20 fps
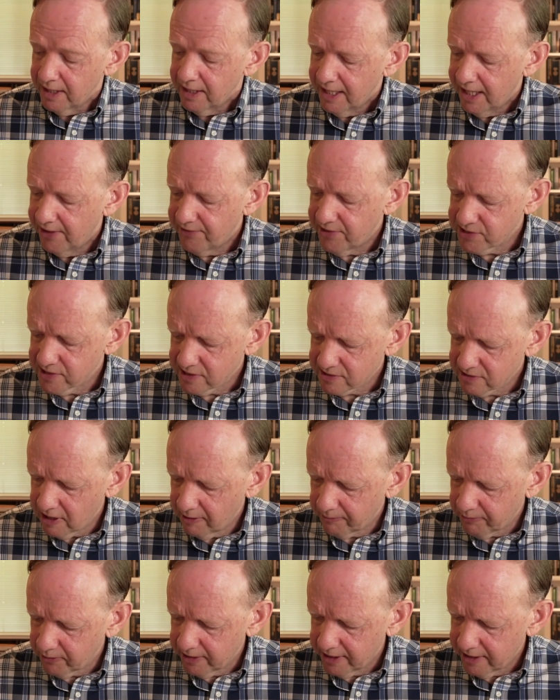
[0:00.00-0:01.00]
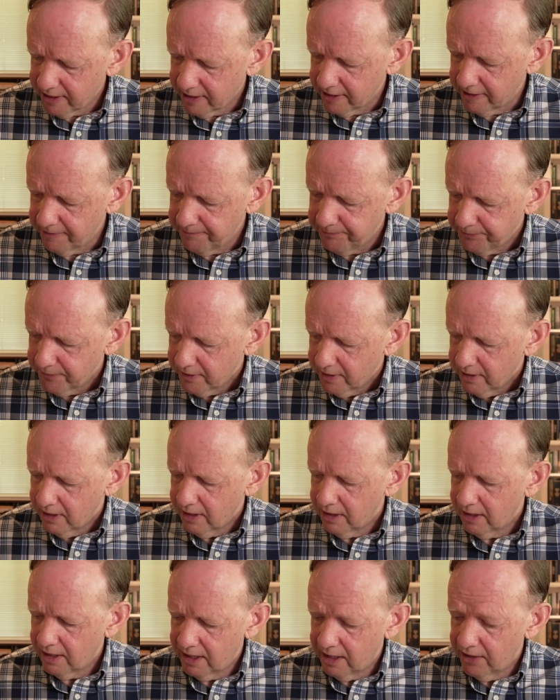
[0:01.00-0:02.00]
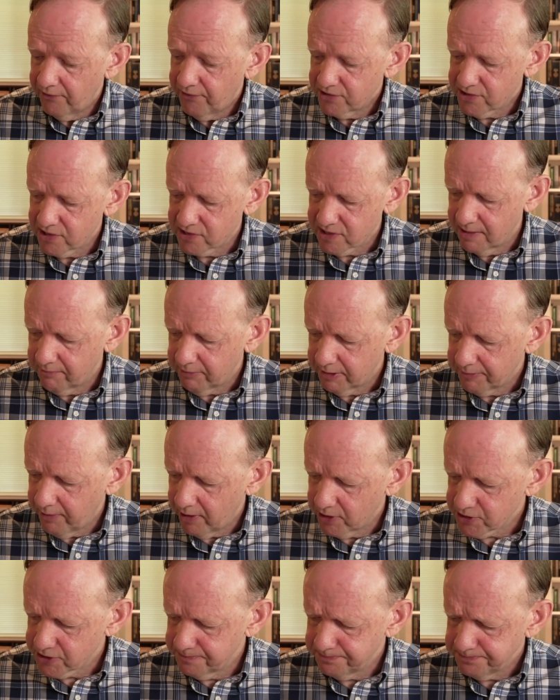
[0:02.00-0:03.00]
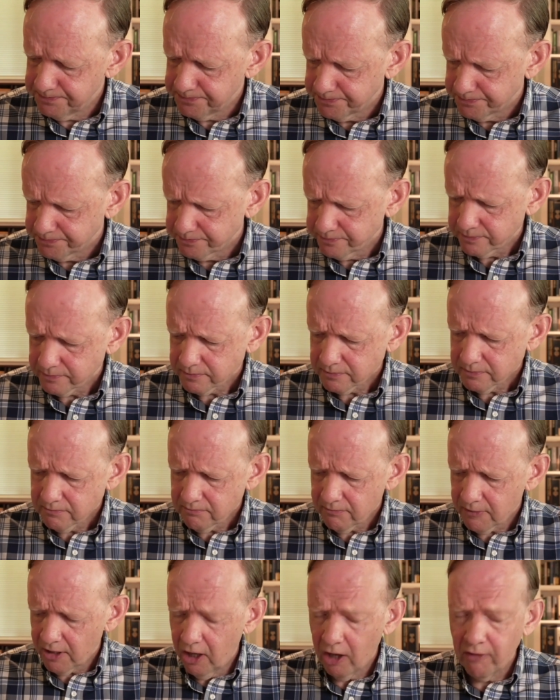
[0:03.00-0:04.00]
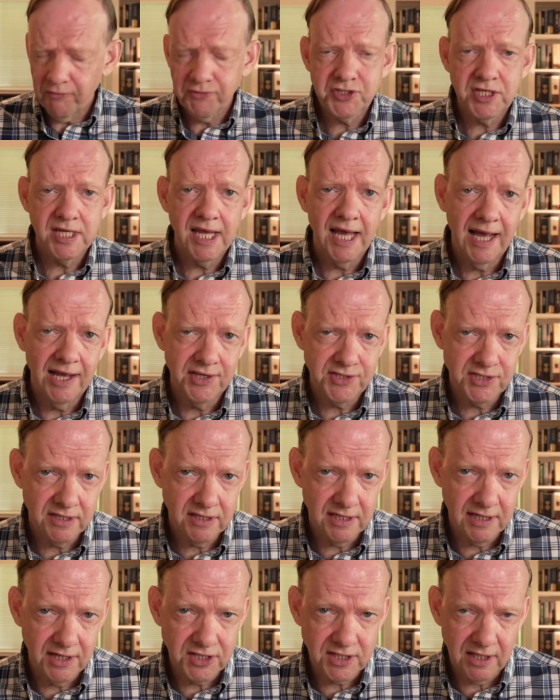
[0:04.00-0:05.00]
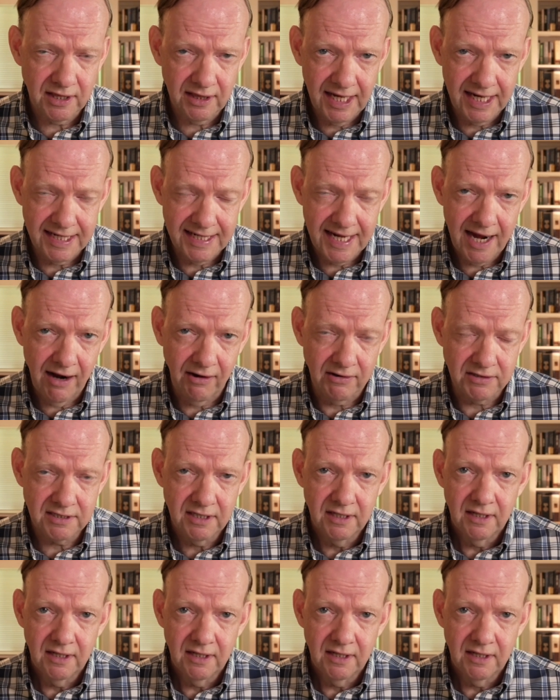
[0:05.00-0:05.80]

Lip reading: In this example here, this assembly person obviously has things laid out